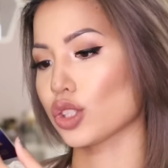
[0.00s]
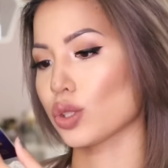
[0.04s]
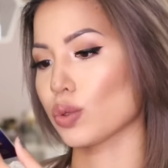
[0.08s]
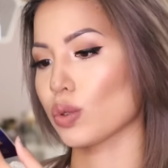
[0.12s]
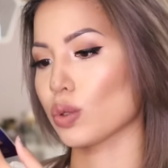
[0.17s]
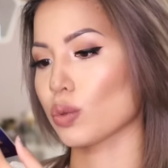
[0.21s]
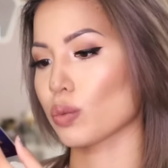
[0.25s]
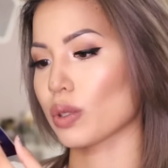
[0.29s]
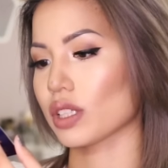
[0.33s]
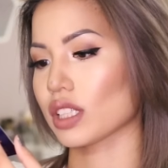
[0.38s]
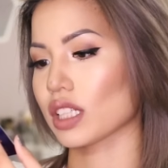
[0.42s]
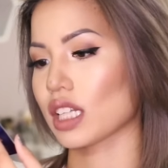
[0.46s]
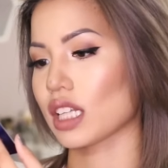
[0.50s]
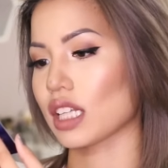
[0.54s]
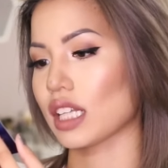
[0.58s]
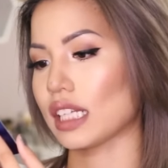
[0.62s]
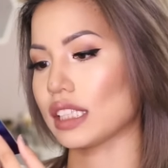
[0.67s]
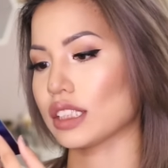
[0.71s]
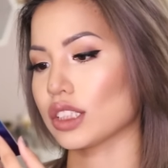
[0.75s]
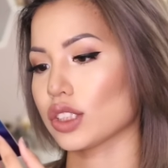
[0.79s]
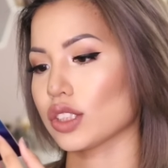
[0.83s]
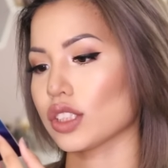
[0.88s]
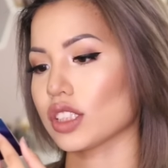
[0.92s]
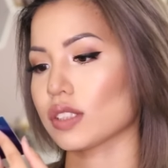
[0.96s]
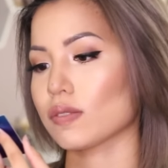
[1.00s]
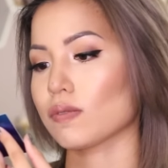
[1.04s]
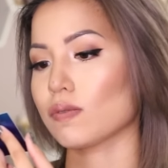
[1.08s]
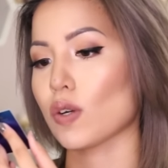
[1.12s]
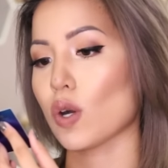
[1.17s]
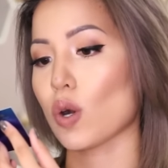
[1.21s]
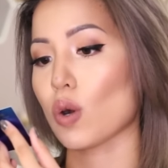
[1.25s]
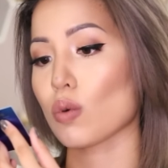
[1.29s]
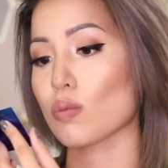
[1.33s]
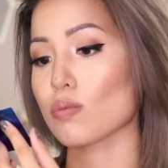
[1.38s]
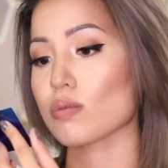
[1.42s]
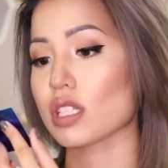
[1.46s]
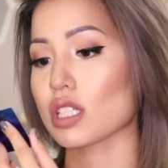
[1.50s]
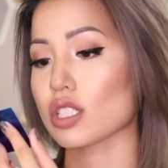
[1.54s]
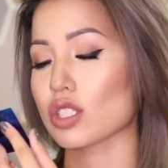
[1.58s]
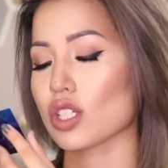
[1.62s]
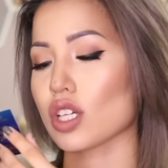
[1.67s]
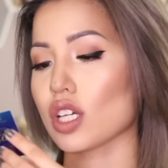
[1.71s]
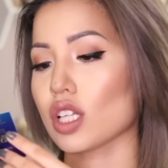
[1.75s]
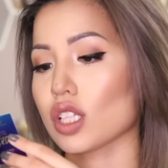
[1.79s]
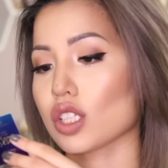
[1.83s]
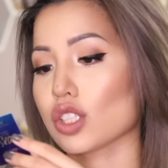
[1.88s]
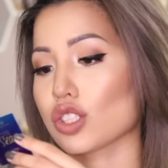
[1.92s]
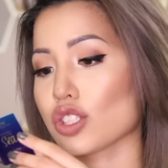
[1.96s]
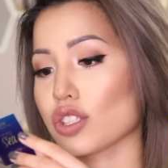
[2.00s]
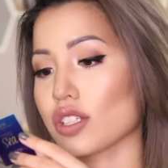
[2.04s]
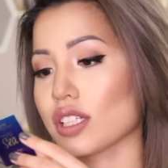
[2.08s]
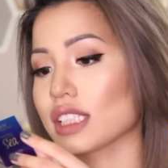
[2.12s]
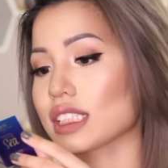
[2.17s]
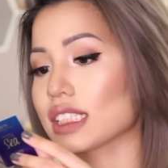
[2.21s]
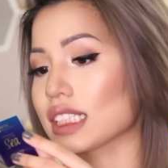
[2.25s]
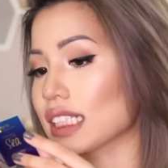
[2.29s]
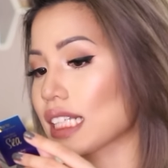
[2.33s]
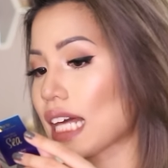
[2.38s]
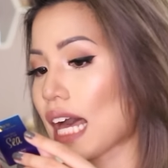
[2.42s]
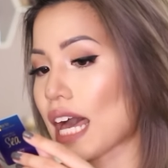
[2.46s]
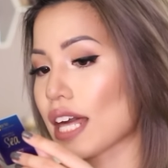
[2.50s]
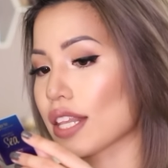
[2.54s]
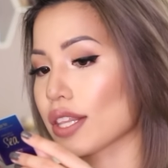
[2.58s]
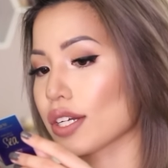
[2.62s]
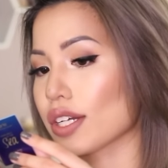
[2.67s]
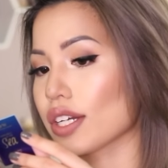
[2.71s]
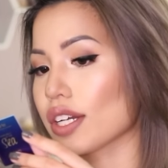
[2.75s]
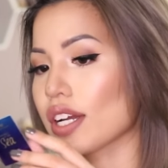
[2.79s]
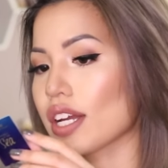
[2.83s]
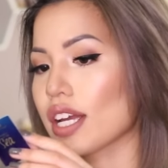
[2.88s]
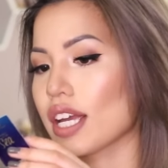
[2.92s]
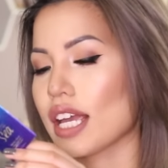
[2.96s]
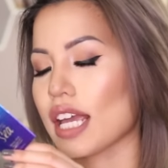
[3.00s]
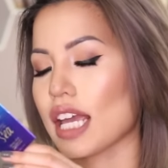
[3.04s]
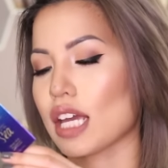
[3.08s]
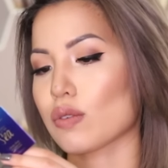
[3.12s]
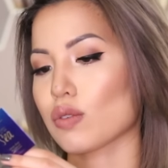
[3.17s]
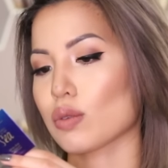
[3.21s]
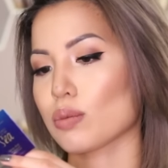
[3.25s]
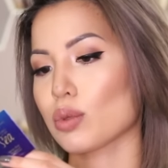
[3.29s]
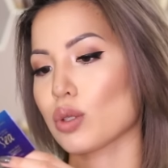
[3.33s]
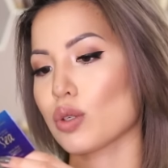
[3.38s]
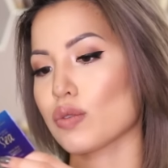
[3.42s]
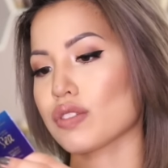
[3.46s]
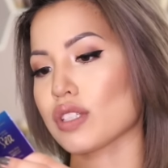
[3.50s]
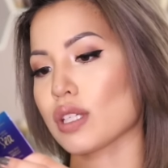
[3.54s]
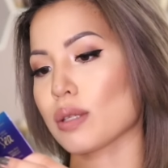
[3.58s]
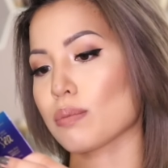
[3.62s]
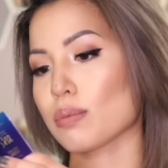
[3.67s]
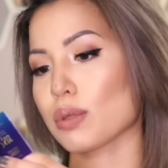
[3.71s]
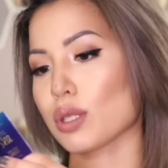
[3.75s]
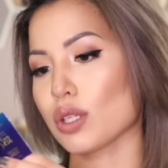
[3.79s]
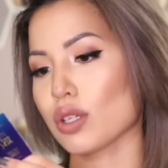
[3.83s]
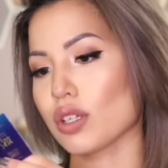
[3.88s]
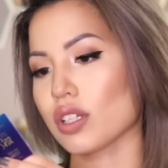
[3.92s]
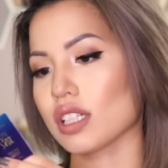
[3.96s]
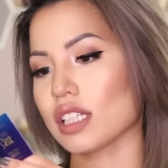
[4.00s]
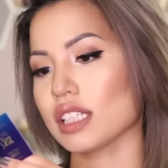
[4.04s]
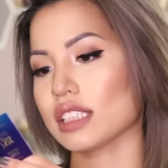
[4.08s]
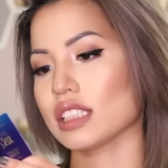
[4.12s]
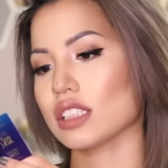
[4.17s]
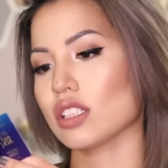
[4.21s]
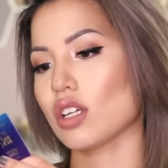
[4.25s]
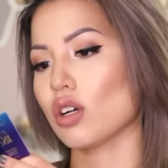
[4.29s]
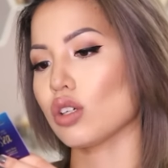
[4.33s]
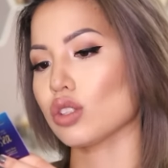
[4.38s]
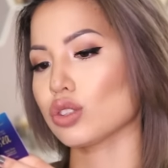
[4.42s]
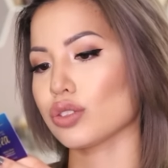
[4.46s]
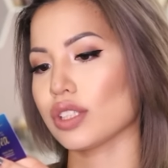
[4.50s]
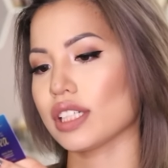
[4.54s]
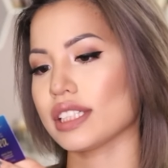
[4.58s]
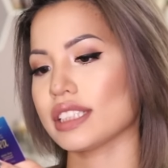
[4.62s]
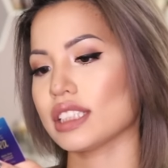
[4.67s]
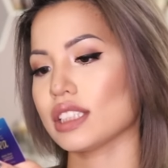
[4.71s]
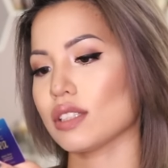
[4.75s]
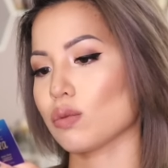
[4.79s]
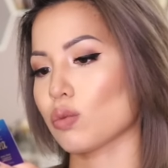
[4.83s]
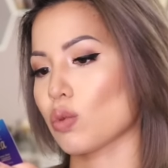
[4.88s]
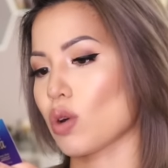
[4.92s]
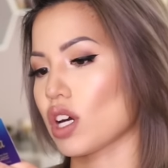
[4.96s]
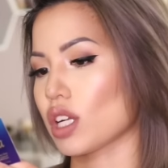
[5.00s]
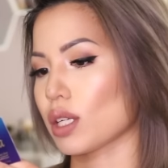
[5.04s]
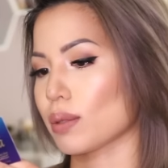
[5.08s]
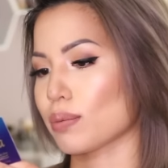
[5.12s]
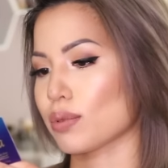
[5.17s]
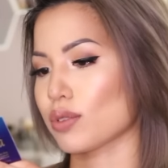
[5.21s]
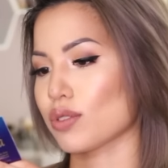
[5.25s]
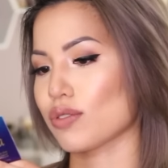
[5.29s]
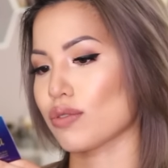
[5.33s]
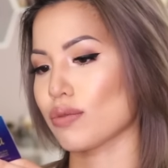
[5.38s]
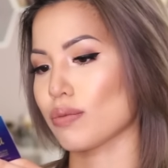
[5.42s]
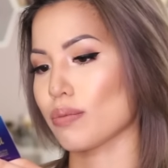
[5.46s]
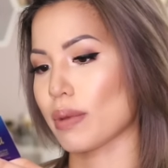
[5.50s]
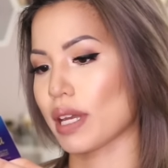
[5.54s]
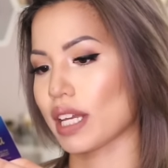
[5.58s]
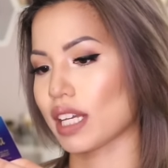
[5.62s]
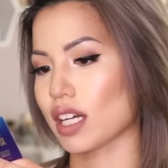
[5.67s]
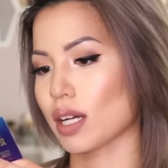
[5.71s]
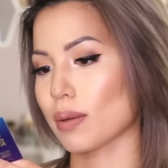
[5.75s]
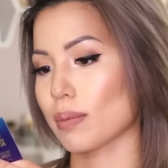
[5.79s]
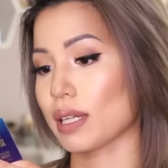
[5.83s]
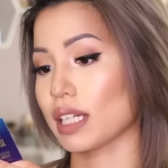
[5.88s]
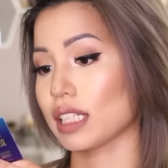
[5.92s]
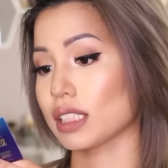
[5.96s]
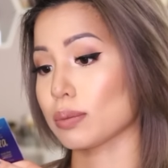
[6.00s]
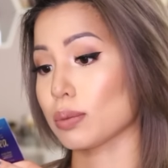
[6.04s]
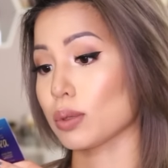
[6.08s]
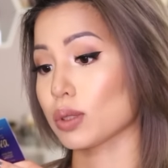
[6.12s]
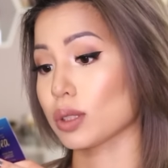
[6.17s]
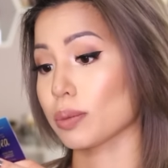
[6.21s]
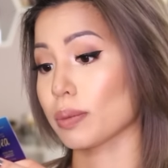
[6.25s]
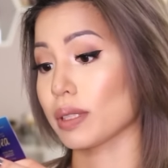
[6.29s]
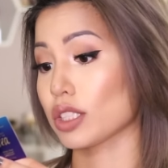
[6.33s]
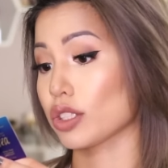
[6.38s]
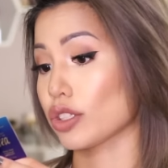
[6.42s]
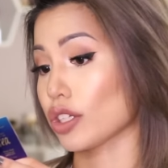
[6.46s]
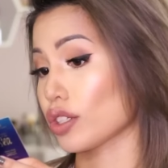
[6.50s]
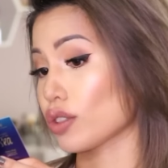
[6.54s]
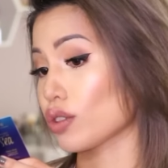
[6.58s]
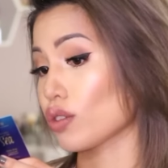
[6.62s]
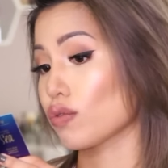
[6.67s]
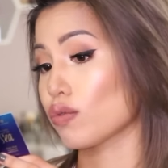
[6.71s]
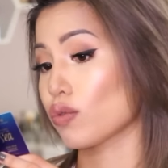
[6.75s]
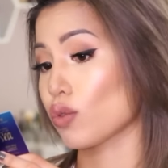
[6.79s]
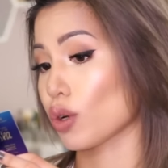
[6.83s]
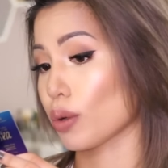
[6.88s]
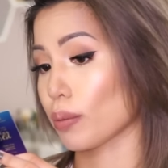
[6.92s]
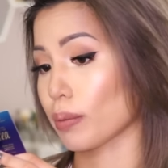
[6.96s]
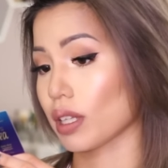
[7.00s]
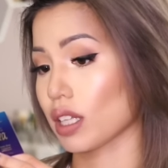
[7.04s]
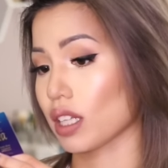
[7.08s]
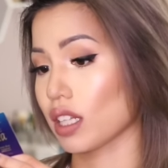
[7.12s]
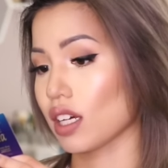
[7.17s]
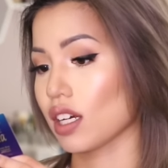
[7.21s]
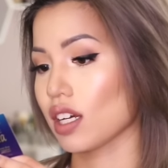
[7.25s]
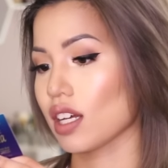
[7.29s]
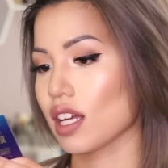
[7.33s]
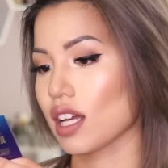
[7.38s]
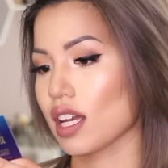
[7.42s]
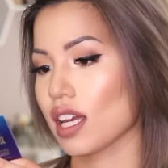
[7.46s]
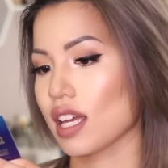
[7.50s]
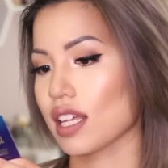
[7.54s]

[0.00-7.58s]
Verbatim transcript: two-in-one cleanser. It foams into a luxurious lather and removes impurities and all traces of waterproof makeup, and it's supposed to be a gentle formula